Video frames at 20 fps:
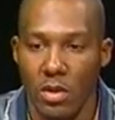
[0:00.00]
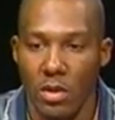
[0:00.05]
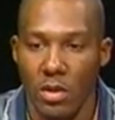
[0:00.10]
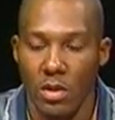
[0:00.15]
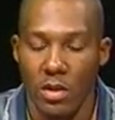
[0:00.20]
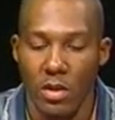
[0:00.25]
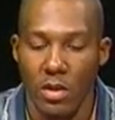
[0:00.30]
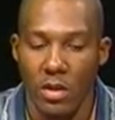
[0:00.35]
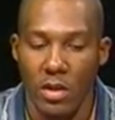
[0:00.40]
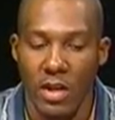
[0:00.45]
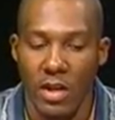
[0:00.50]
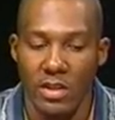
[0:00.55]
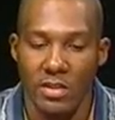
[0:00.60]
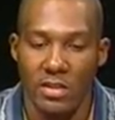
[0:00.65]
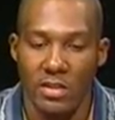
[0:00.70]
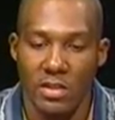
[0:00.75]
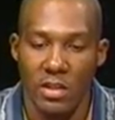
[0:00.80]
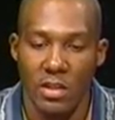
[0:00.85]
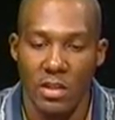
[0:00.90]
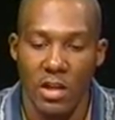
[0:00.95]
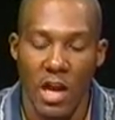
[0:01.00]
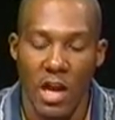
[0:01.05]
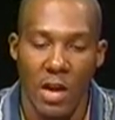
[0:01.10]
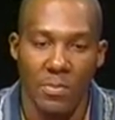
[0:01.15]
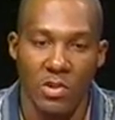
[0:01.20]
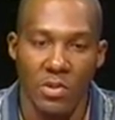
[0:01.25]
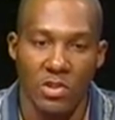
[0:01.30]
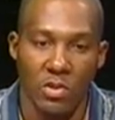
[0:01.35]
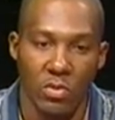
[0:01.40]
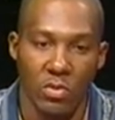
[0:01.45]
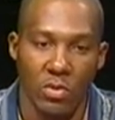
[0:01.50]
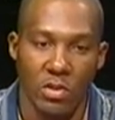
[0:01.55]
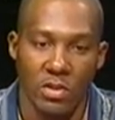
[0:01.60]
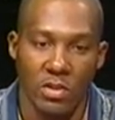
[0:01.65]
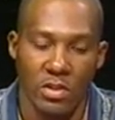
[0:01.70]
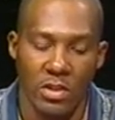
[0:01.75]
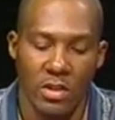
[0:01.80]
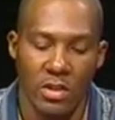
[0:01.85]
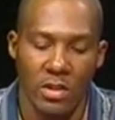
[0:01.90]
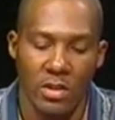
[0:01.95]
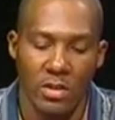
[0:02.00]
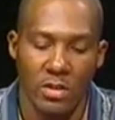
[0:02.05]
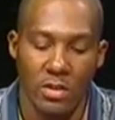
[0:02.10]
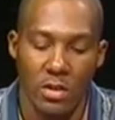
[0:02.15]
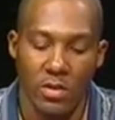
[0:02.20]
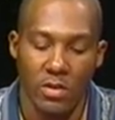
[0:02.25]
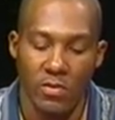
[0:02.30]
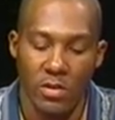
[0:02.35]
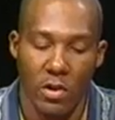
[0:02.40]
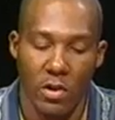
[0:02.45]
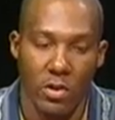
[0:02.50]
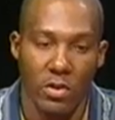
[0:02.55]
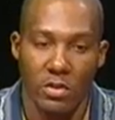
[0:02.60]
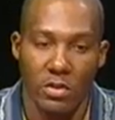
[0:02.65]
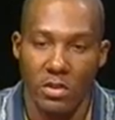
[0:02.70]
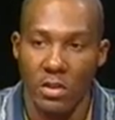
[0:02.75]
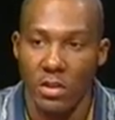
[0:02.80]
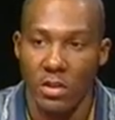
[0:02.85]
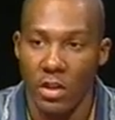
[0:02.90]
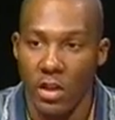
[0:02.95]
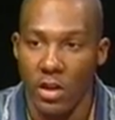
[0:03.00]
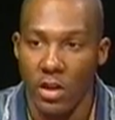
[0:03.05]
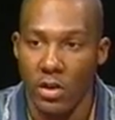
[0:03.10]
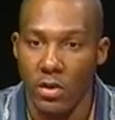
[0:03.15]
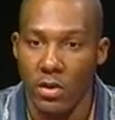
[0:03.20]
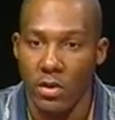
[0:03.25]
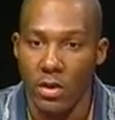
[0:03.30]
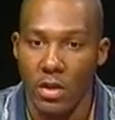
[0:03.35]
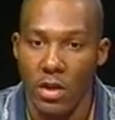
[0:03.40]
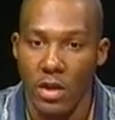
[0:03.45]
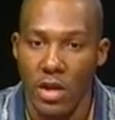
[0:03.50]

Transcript: and I didn't see the opportunities flourishing there